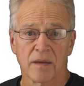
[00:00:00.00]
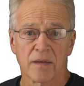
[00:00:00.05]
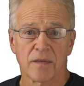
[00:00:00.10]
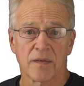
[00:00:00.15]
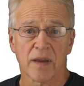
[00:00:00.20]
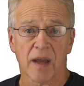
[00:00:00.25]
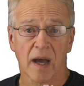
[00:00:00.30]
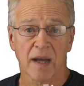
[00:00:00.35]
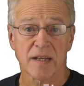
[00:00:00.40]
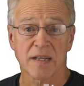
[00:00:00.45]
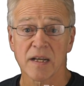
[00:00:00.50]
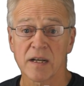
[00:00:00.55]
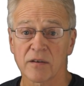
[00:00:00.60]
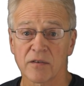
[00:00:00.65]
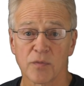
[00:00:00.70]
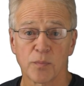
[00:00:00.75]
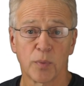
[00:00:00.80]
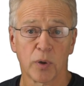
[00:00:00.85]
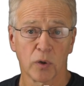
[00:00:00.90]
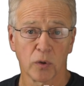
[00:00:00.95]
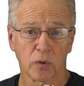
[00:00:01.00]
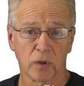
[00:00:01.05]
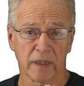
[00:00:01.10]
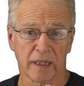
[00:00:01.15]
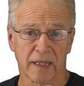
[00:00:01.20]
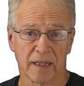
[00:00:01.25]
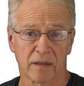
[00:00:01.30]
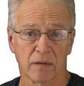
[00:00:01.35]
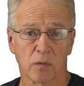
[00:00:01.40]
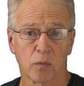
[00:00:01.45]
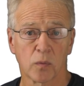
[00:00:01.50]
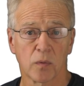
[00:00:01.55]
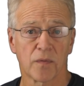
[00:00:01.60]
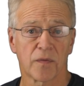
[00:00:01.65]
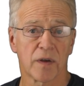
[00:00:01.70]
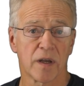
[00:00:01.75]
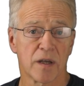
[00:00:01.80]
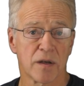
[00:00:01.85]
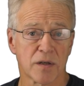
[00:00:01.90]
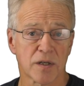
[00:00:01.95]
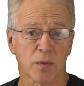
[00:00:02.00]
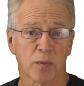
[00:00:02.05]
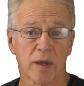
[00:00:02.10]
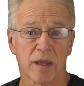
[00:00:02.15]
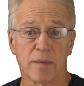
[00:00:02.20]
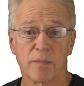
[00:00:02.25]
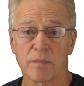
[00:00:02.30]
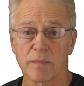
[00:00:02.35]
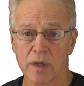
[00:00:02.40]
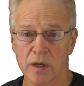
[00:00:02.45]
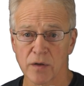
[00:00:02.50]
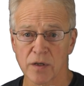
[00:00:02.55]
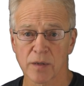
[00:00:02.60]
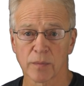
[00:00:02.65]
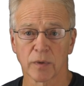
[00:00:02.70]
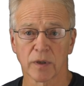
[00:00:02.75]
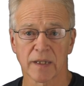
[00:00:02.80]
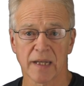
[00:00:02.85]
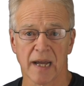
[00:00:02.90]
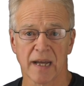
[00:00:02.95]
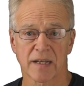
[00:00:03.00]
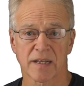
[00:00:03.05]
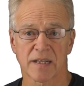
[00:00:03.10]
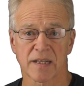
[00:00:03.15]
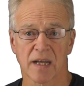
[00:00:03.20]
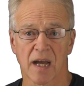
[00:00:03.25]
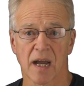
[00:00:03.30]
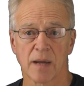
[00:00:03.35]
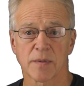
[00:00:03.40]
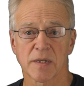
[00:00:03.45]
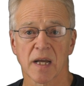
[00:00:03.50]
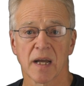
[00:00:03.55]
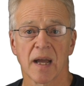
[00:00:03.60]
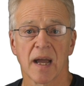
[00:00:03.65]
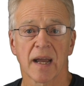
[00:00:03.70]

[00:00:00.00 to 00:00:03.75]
The idea of pooling for use with immutable data types